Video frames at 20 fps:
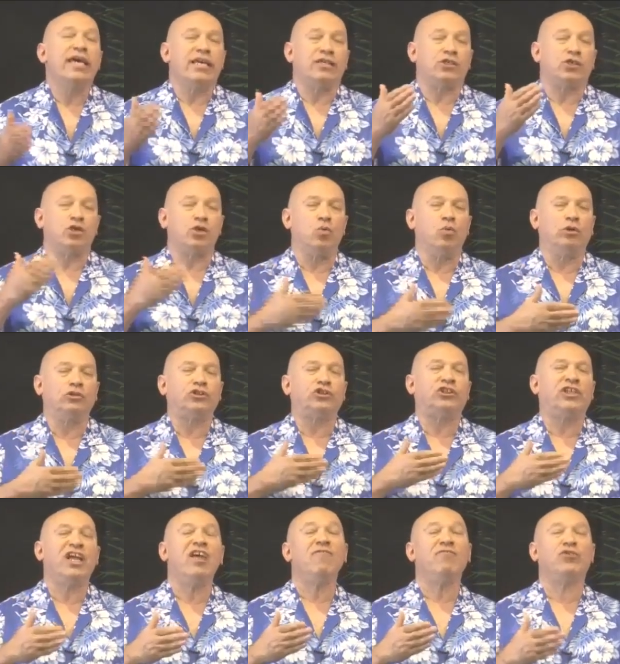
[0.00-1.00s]
is you will
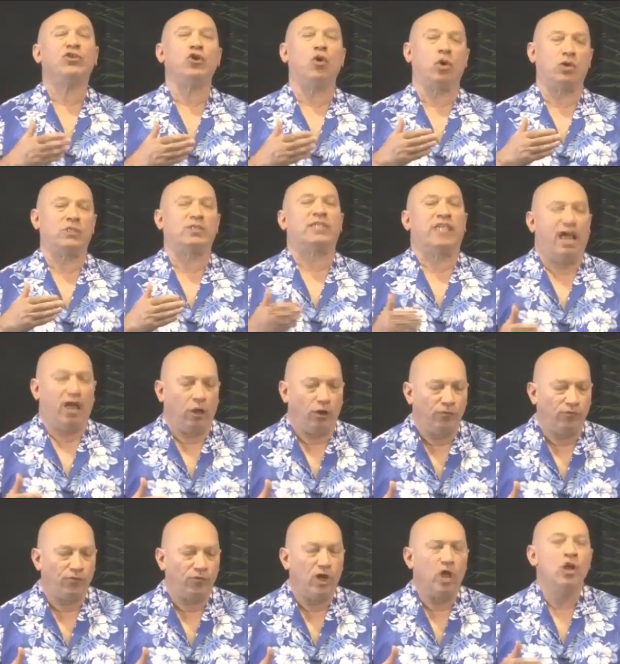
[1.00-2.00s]
shift
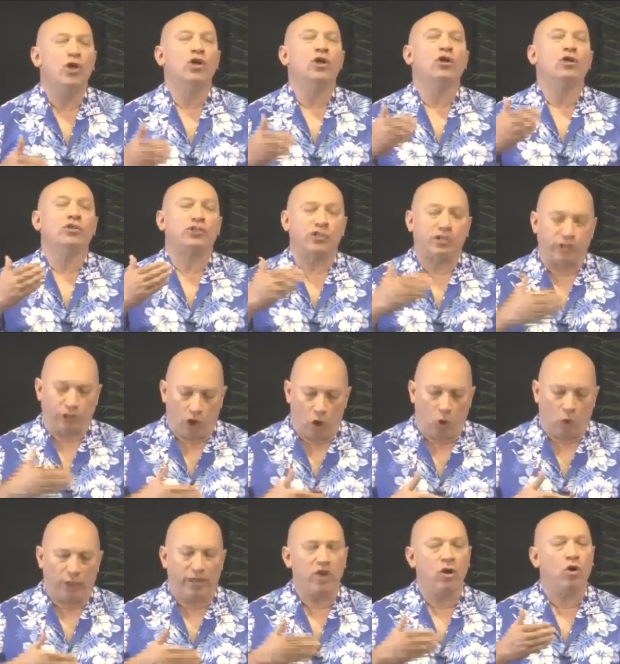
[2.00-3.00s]
yourself
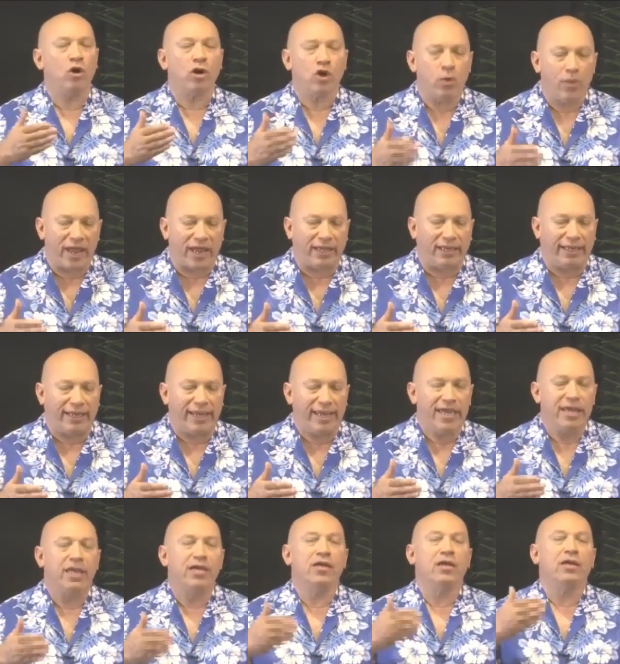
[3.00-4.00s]
slowly or
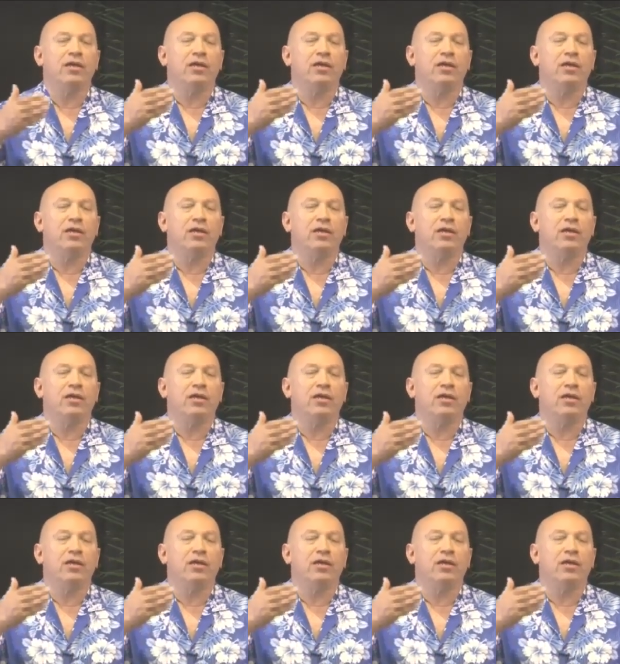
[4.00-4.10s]
quickly